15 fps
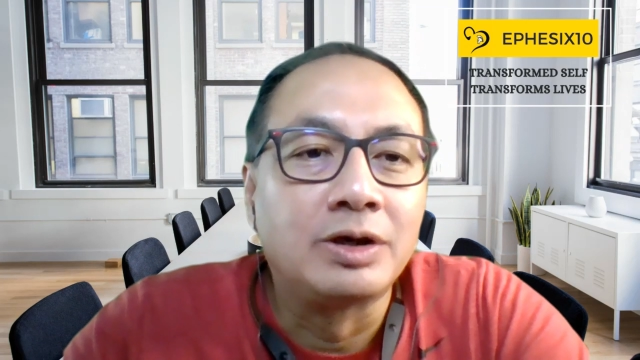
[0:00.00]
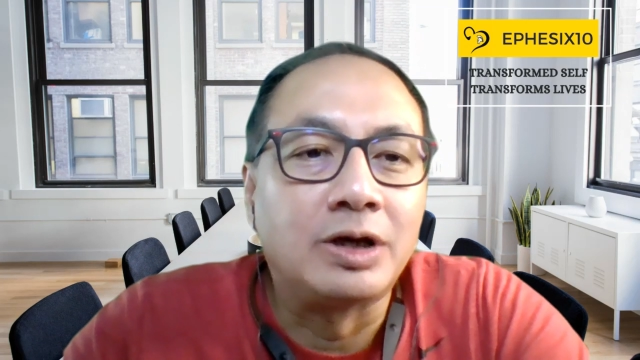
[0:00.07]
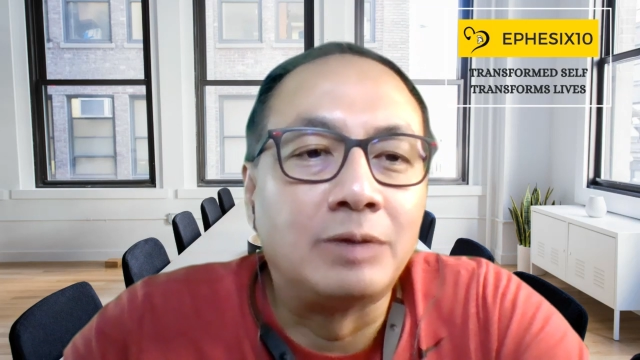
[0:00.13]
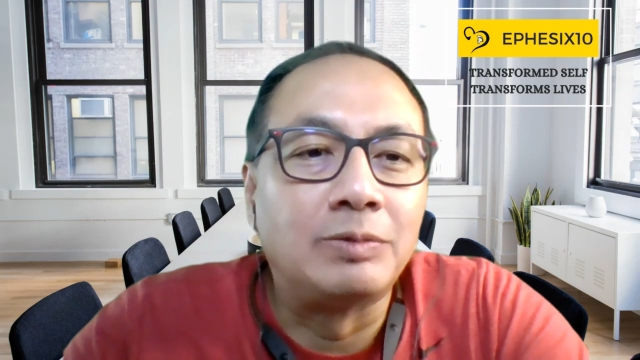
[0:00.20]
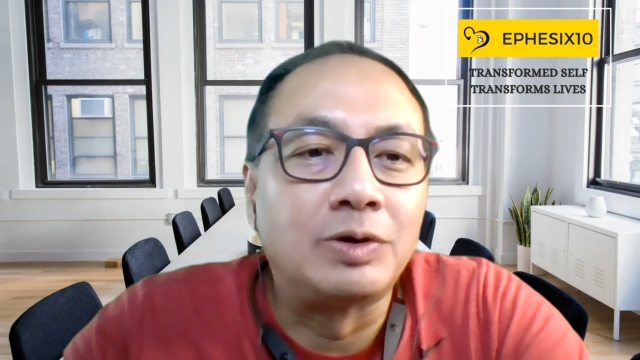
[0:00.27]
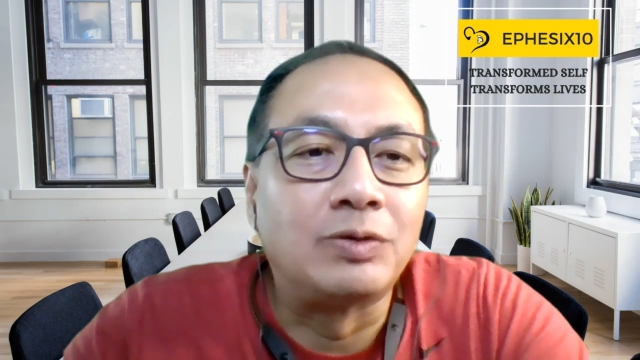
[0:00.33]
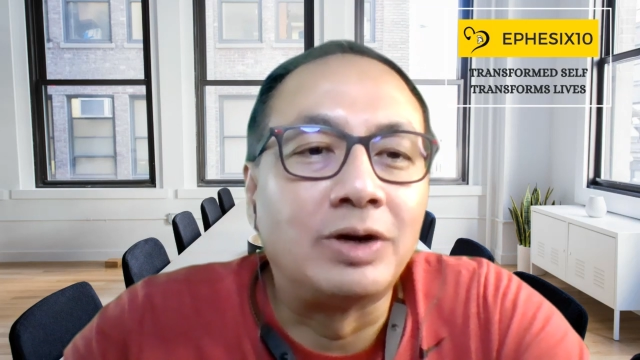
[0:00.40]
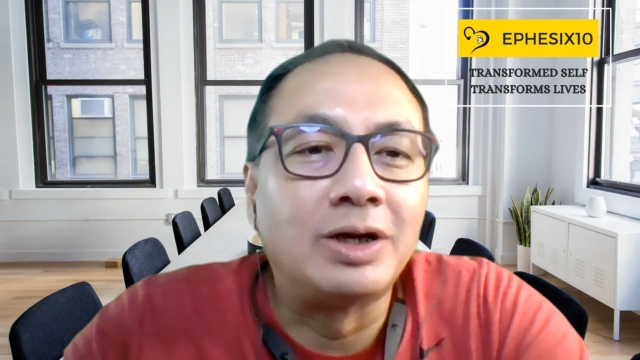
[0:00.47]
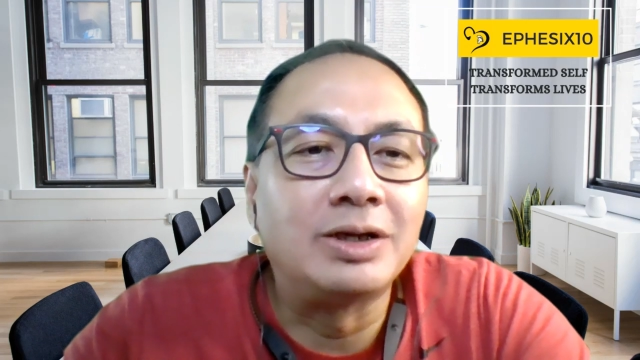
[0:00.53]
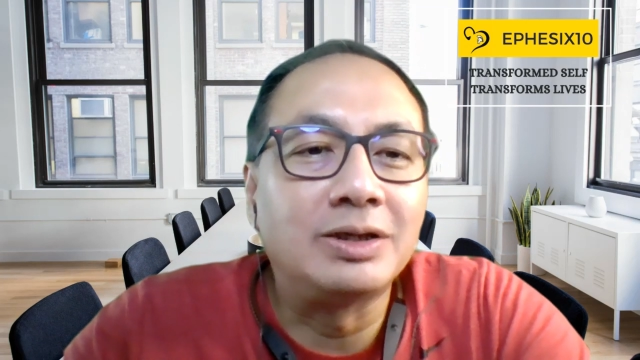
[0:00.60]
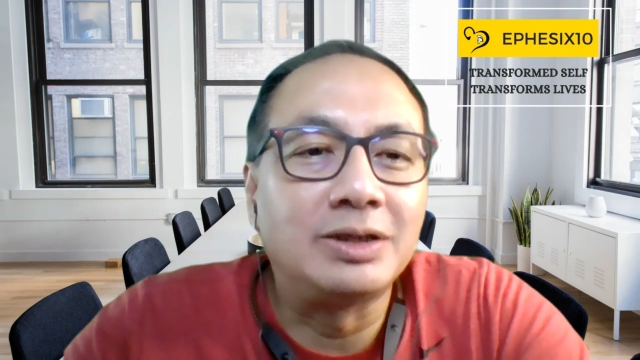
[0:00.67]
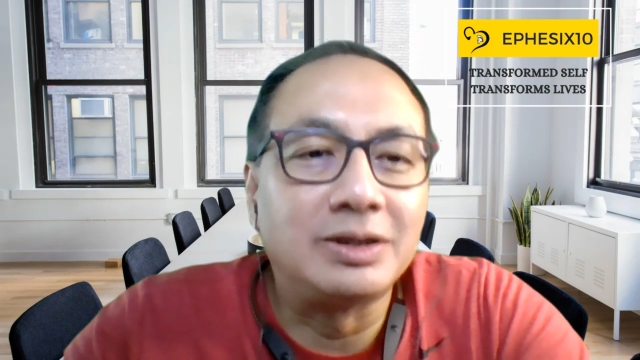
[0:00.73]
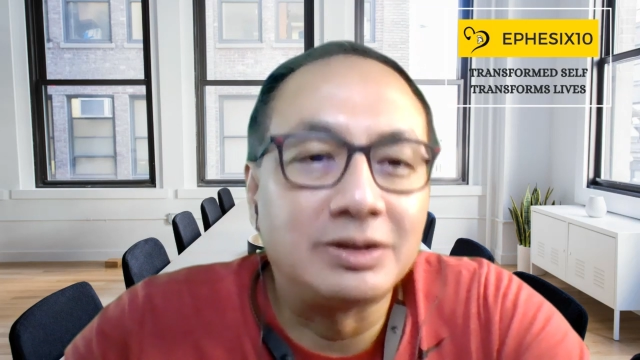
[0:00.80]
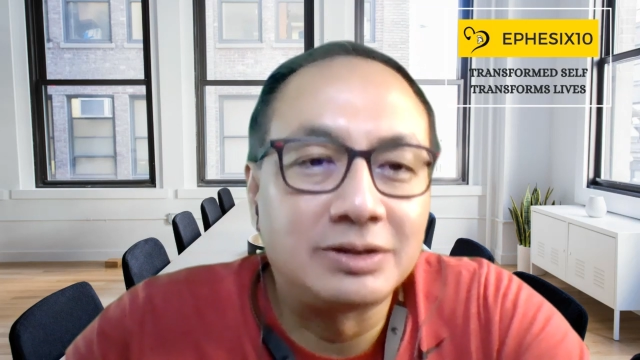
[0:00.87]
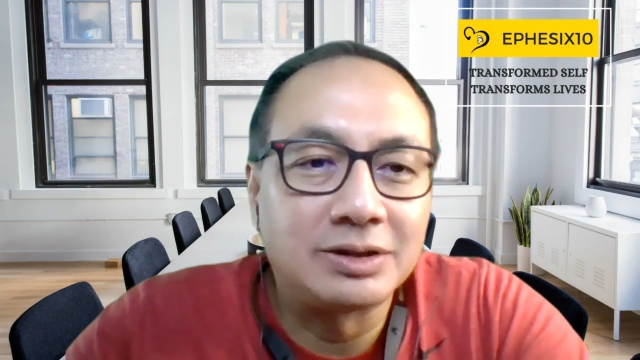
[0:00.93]
Number one
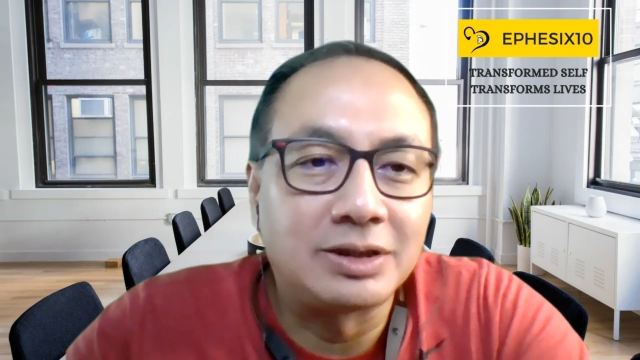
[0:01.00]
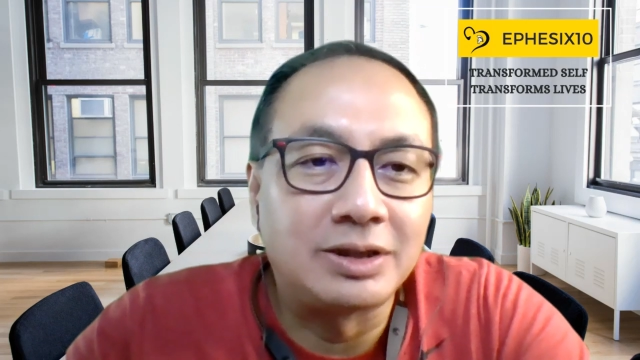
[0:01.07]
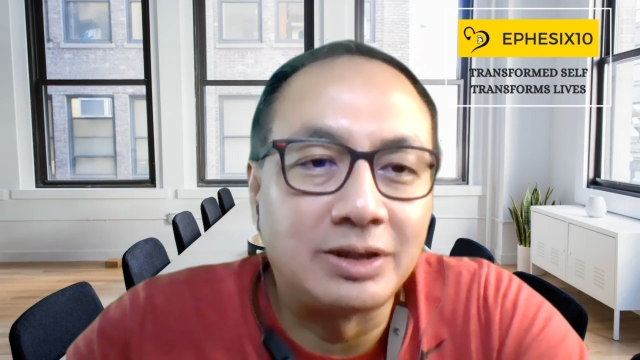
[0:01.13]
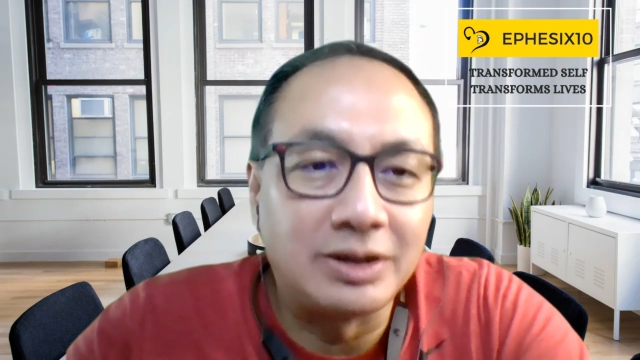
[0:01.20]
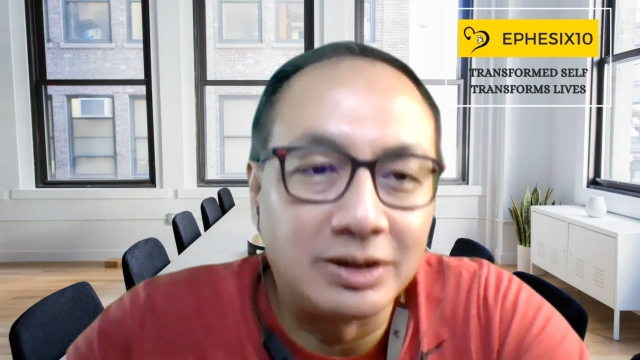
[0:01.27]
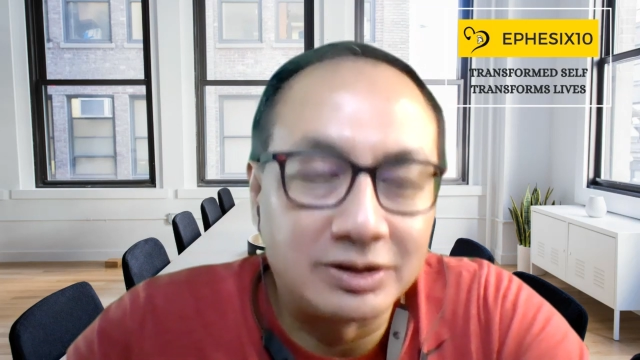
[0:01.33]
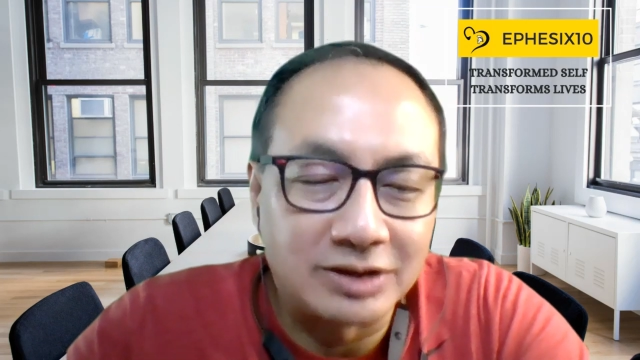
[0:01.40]
is career